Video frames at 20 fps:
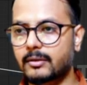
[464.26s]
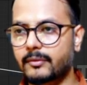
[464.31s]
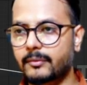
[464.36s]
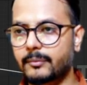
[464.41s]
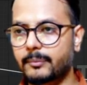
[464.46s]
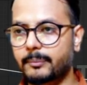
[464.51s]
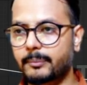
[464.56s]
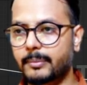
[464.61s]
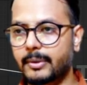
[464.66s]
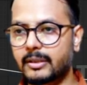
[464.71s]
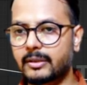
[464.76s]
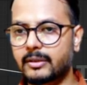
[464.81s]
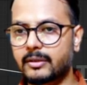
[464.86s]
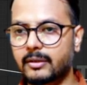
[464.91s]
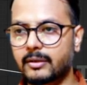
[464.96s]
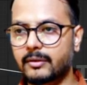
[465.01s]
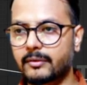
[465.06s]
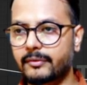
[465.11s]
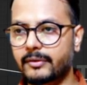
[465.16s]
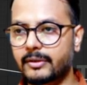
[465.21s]
but
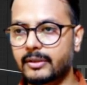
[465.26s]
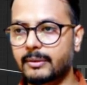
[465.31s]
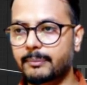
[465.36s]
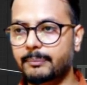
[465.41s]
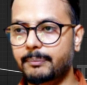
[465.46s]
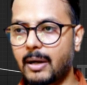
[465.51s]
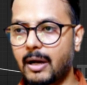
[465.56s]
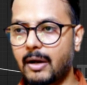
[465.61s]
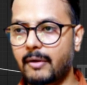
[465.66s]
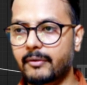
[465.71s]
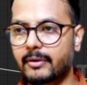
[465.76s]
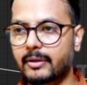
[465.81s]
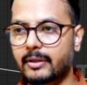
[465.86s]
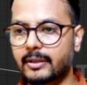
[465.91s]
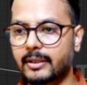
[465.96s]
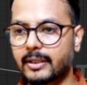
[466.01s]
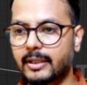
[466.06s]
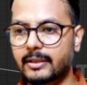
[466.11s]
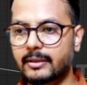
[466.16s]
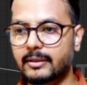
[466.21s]
with a power
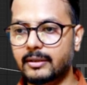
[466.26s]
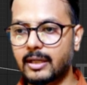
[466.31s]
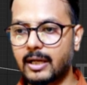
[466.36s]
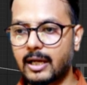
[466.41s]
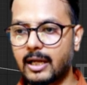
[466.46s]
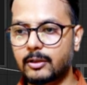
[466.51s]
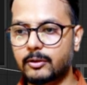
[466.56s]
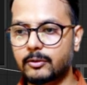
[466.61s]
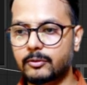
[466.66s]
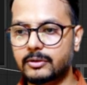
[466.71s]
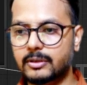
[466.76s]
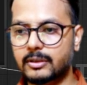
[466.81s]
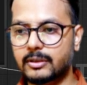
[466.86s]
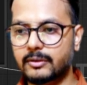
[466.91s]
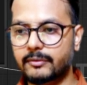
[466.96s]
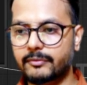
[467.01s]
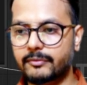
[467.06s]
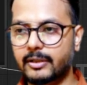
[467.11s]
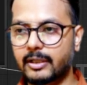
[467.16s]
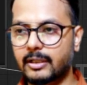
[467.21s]
again, I'll use a
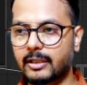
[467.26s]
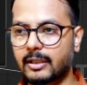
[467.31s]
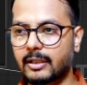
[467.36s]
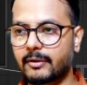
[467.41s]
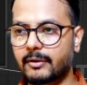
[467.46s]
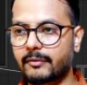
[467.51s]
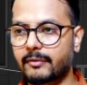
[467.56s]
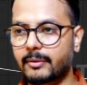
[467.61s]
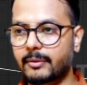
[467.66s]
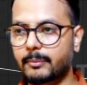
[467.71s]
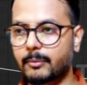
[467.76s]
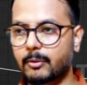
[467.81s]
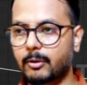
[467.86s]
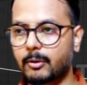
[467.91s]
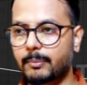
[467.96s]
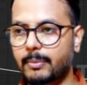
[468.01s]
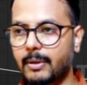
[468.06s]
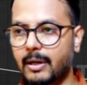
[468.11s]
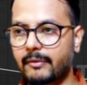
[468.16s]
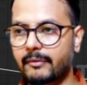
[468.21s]
different uh, one more
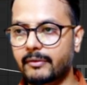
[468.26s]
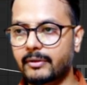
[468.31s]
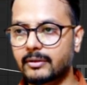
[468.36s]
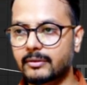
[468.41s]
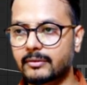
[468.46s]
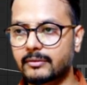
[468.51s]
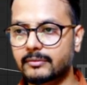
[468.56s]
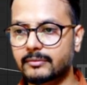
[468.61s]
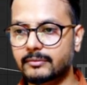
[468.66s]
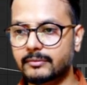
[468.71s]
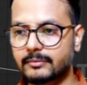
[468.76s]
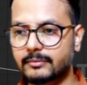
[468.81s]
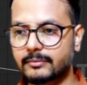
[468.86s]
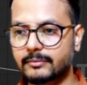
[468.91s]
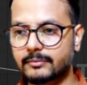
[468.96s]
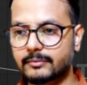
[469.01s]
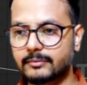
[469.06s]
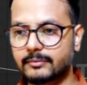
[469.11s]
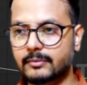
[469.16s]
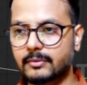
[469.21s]
power
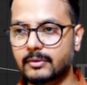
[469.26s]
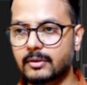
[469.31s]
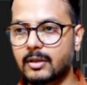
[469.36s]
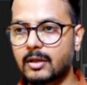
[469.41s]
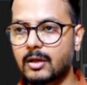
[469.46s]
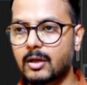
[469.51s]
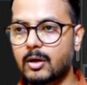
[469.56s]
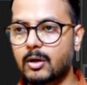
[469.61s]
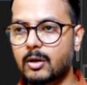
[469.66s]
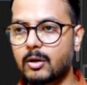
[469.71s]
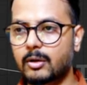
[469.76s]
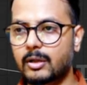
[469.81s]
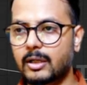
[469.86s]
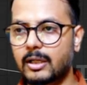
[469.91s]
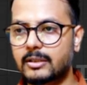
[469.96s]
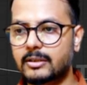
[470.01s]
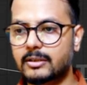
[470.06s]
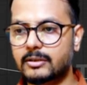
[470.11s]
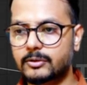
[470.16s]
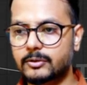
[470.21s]
or I'll
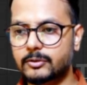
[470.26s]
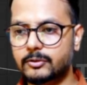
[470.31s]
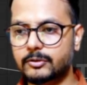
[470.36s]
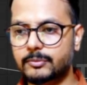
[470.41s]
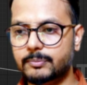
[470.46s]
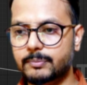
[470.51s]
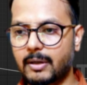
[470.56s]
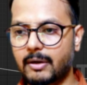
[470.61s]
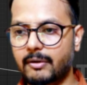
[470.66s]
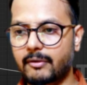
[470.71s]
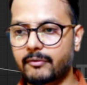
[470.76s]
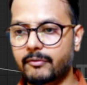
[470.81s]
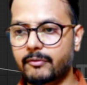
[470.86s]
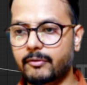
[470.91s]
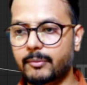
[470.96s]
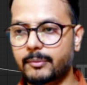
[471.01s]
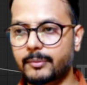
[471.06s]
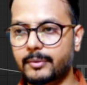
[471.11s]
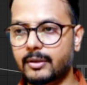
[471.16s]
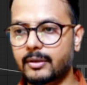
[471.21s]
just use power from
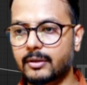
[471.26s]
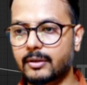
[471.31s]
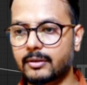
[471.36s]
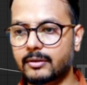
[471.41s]
here.